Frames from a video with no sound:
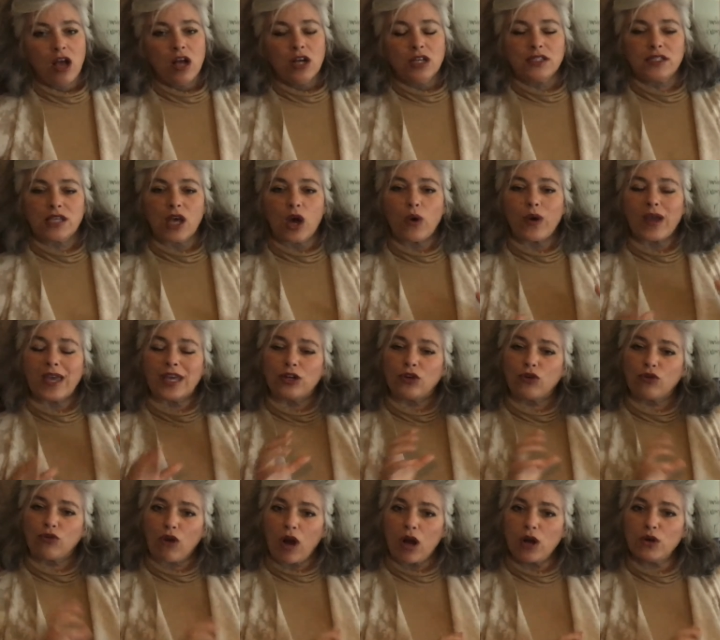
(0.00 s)
So in
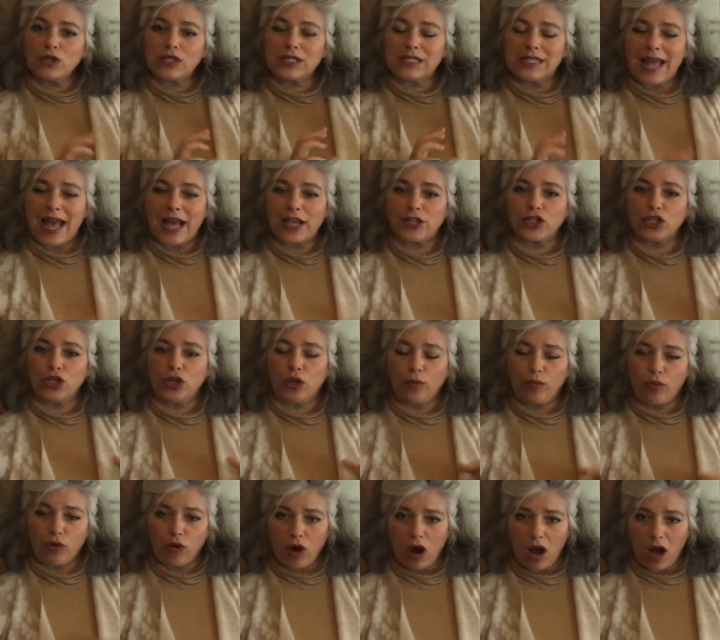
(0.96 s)
gross national
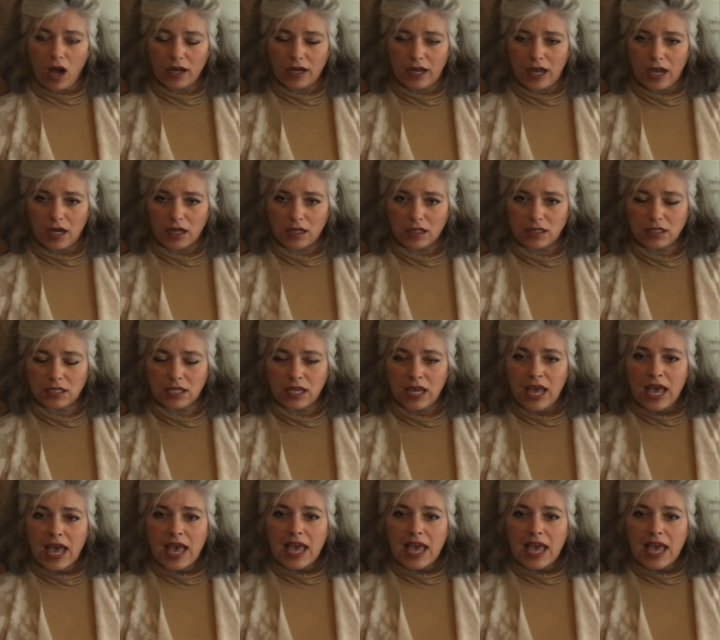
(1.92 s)
product,